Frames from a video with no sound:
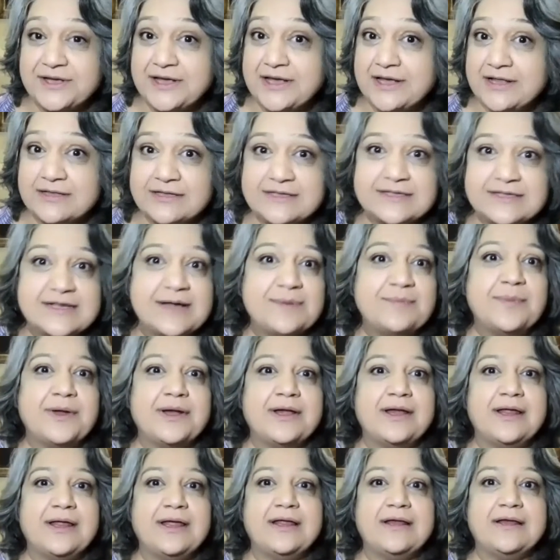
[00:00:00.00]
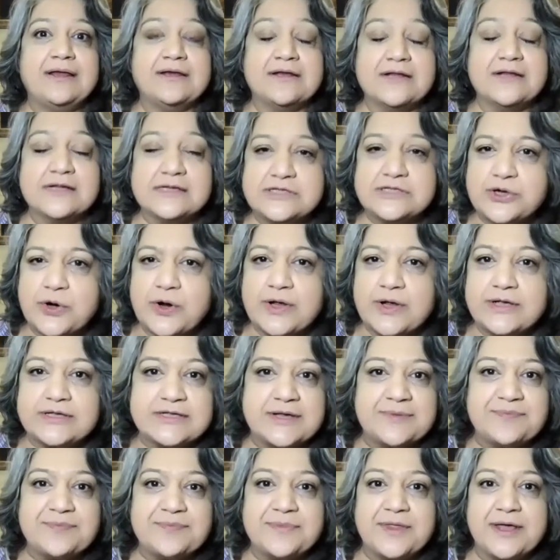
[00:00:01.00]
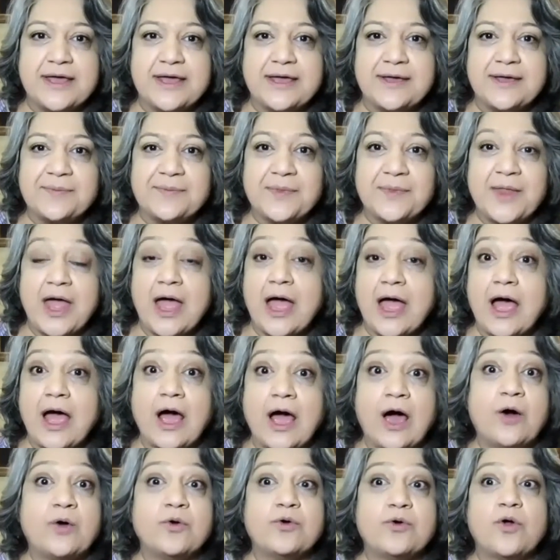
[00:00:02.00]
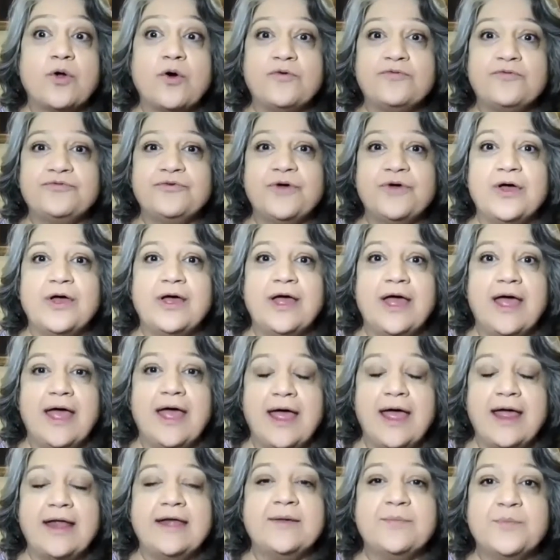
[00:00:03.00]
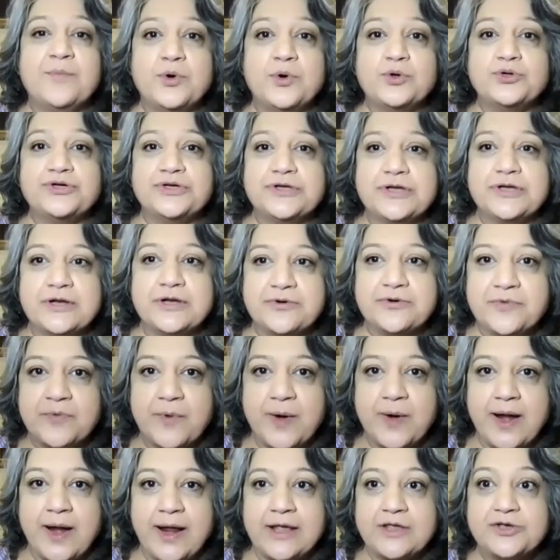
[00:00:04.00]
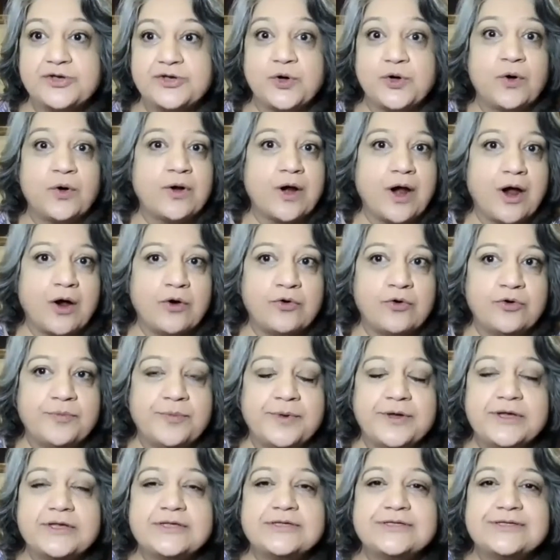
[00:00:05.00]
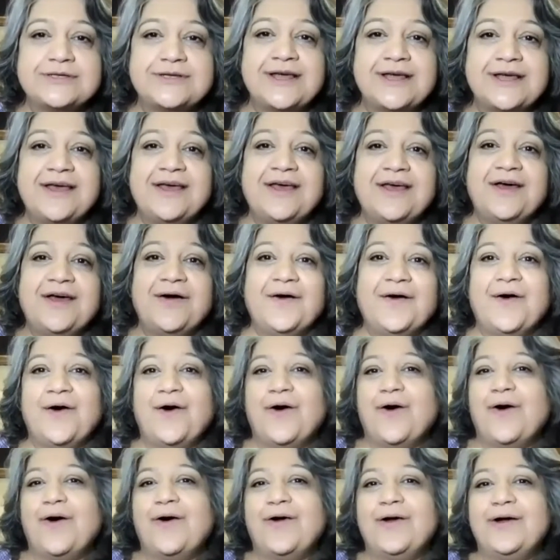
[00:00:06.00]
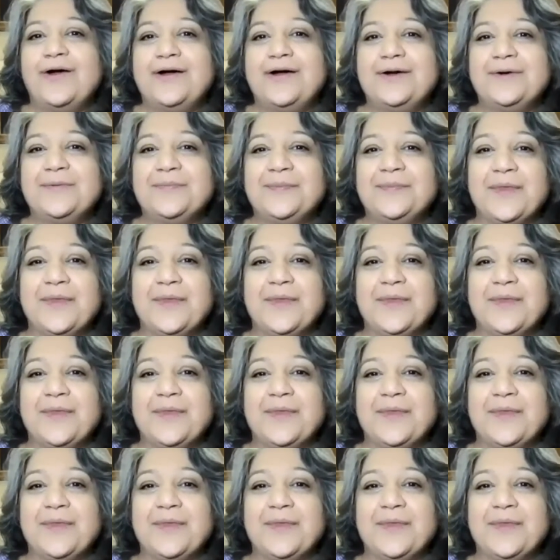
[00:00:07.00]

kill somebody, destroy something out of an emotional rage or outburst, or